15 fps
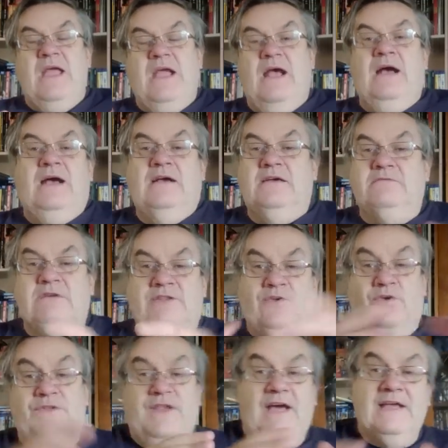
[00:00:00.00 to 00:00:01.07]
and
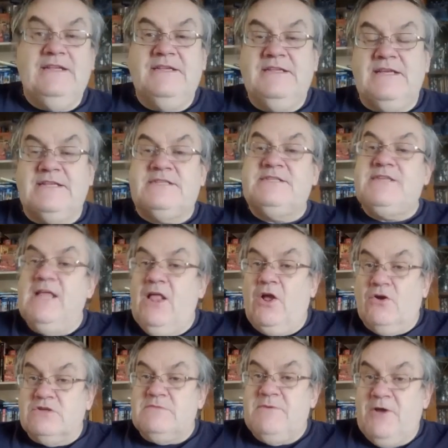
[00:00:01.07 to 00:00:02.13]
Northern Ireland, it's still
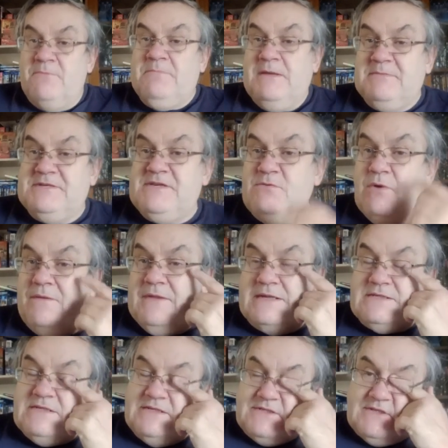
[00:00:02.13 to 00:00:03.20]
going to be on BBC One.
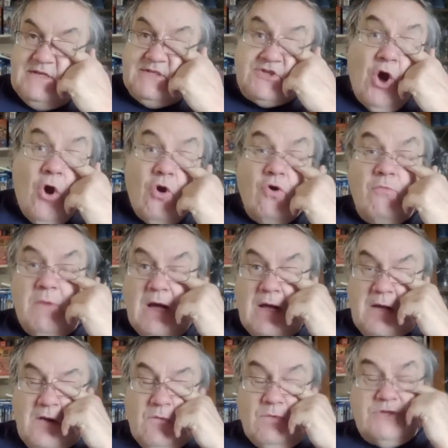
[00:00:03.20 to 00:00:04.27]
That's its home,
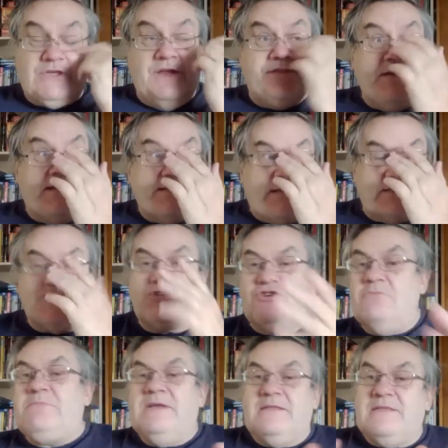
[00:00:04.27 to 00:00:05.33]
which I think is as it
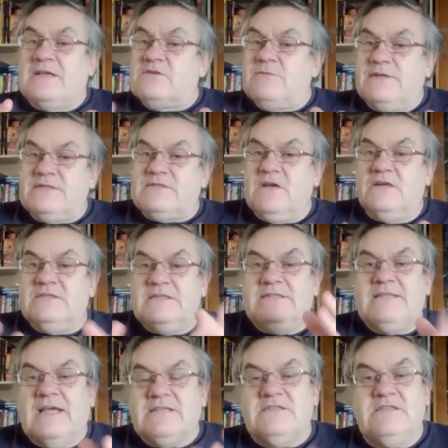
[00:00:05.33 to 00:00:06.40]
should be. That's where it started.
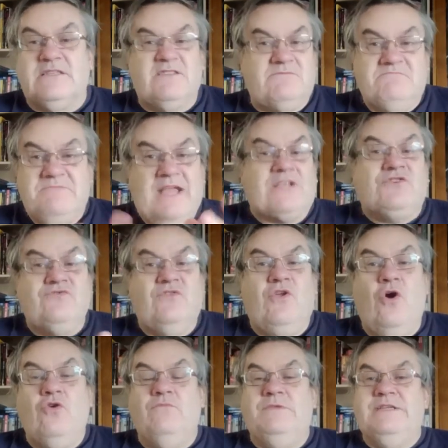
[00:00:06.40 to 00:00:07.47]
That's its natural
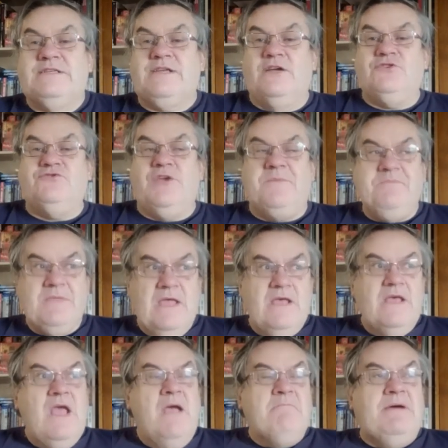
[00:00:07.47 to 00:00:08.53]
home in this country.
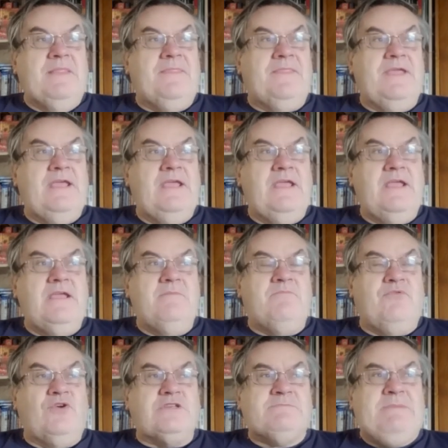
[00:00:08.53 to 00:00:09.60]
But the
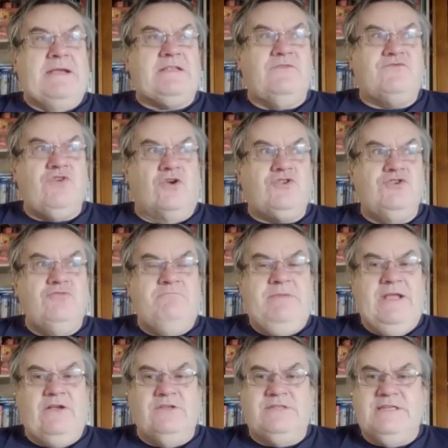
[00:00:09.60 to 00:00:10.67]
prospect of Doctor Who
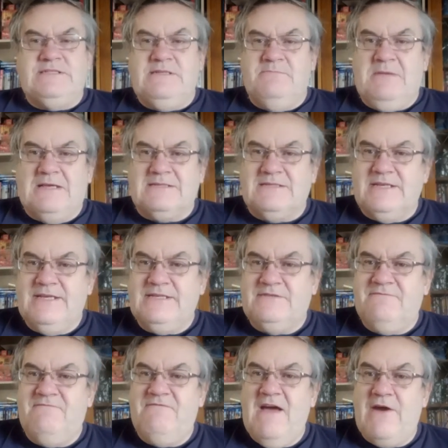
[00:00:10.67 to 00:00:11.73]
being on Disney Plus is
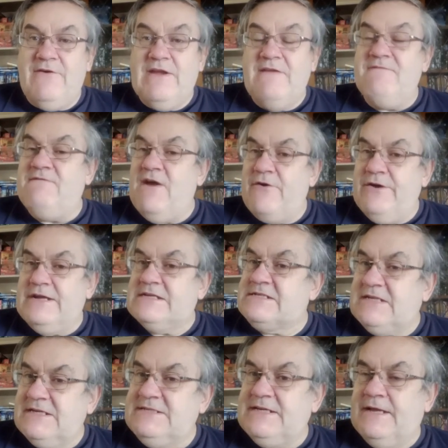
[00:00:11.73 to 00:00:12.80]
very, very
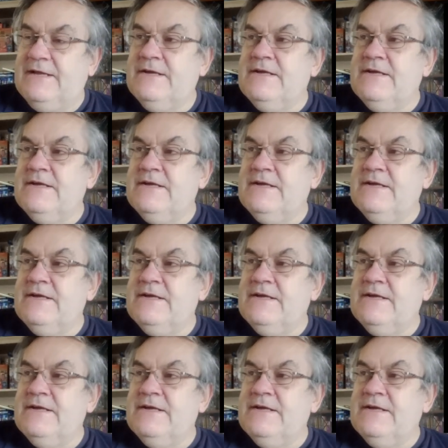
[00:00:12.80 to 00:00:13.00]
exciting.